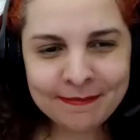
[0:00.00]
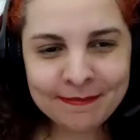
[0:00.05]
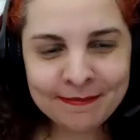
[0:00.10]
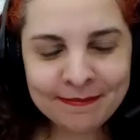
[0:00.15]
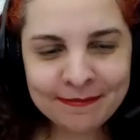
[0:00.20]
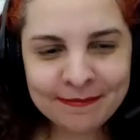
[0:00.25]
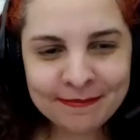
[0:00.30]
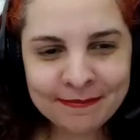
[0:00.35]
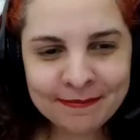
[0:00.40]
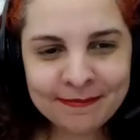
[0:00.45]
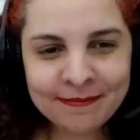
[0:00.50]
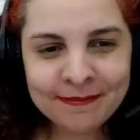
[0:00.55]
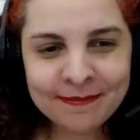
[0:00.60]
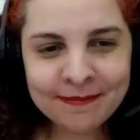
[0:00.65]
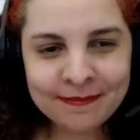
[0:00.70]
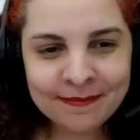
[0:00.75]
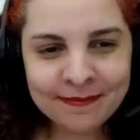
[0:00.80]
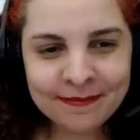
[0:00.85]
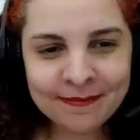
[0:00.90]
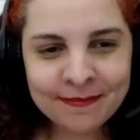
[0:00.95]

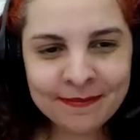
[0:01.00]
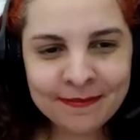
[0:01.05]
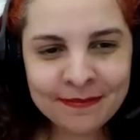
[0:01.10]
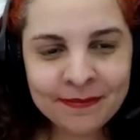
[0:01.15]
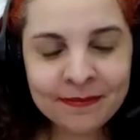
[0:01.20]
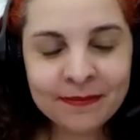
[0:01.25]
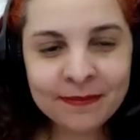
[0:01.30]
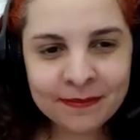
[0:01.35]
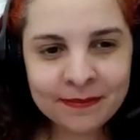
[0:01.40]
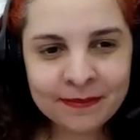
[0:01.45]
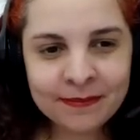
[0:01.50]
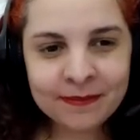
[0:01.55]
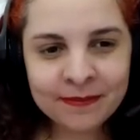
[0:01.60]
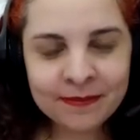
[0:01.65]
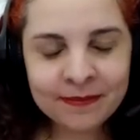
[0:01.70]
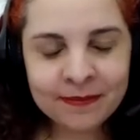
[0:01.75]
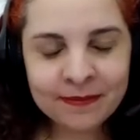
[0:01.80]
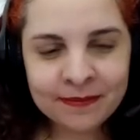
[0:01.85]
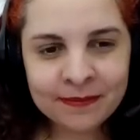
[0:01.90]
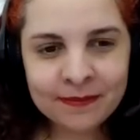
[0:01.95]

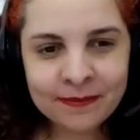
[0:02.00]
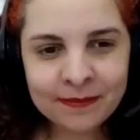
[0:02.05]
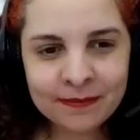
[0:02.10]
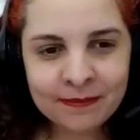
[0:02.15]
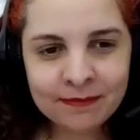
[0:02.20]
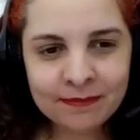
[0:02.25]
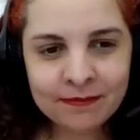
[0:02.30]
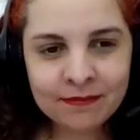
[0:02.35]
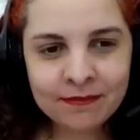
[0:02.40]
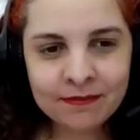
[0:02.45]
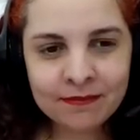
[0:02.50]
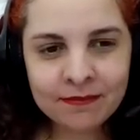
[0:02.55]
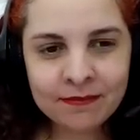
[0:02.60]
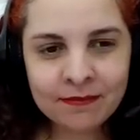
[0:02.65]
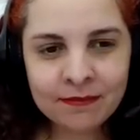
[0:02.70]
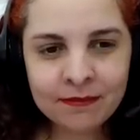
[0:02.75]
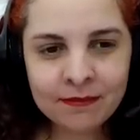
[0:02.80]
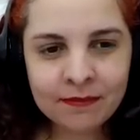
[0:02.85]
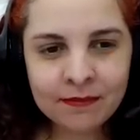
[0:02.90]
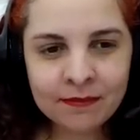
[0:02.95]

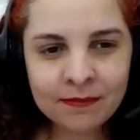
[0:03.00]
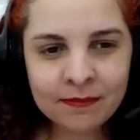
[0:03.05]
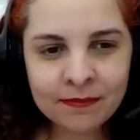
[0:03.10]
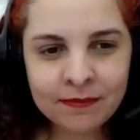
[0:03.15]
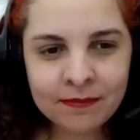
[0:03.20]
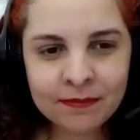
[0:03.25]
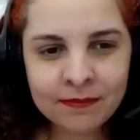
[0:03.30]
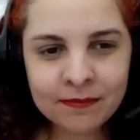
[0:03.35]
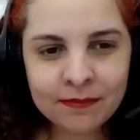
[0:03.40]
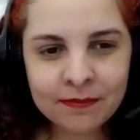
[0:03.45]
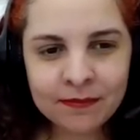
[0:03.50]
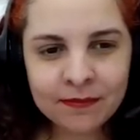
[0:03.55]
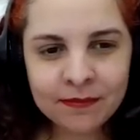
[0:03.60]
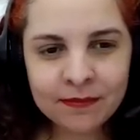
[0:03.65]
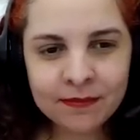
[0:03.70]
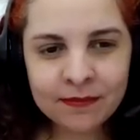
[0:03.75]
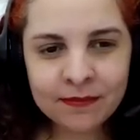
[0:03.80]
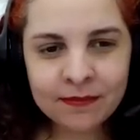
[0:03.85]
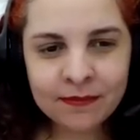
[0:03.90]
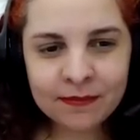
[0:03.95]

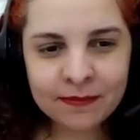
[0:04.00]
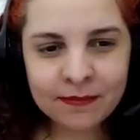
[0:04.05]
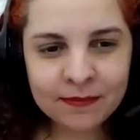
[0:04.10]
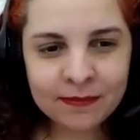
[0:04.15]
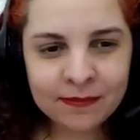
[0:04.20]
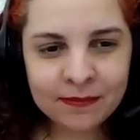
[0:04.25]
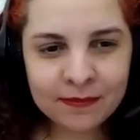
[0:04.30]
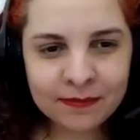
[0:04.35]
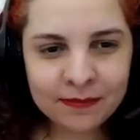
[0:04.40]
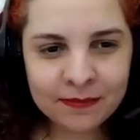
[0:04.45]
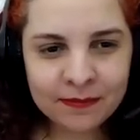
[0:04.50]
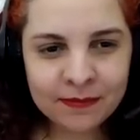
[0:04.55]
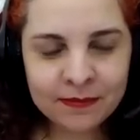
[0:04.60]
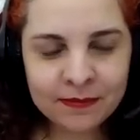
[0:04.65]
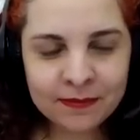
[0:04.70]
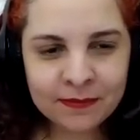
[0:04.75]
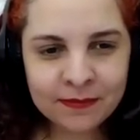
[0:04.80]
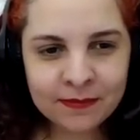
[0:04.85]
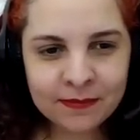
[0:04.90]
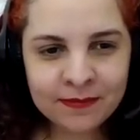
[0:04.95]

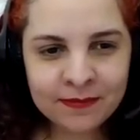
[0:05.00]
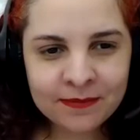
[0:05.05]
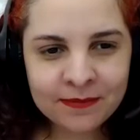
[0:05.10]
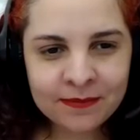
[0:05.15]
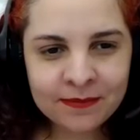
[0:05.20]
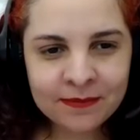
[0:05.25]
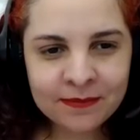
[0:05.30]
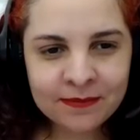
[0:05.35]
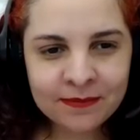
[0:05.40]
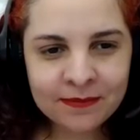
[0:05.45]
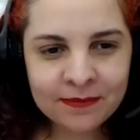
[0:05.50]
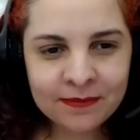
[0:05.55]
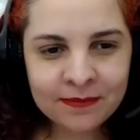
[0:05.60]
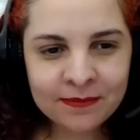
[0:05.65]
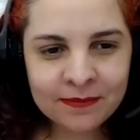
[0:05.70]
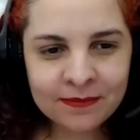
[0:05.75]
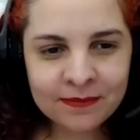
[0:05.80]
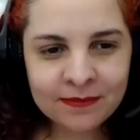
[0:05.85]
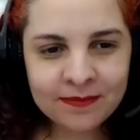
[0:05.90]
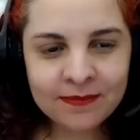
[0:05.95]

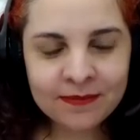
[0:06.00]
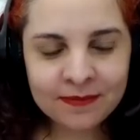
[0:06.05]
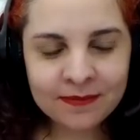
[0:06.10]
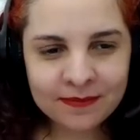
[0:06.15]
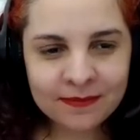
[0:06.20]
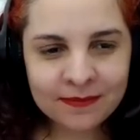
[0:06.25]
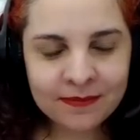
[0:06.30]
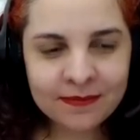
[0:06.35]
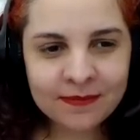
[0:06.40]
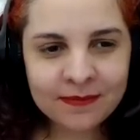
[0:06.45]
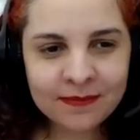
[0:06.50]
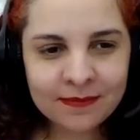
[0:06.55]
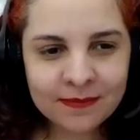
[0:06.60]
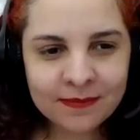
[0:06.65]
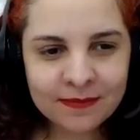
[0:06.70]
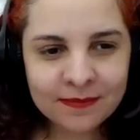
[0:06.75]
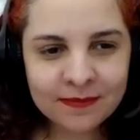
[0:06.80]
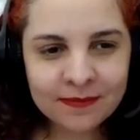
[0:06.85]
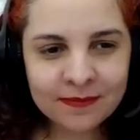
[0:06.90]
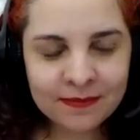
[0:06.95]

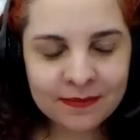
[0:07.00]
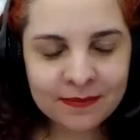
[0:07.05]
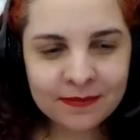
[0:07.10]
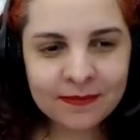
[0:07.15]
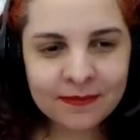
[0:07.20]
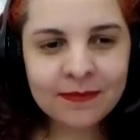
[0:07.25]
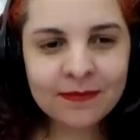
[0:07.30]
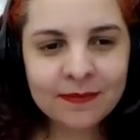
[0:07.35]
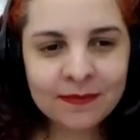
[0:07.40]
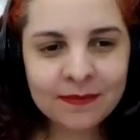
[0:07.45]
The person shown says nothing.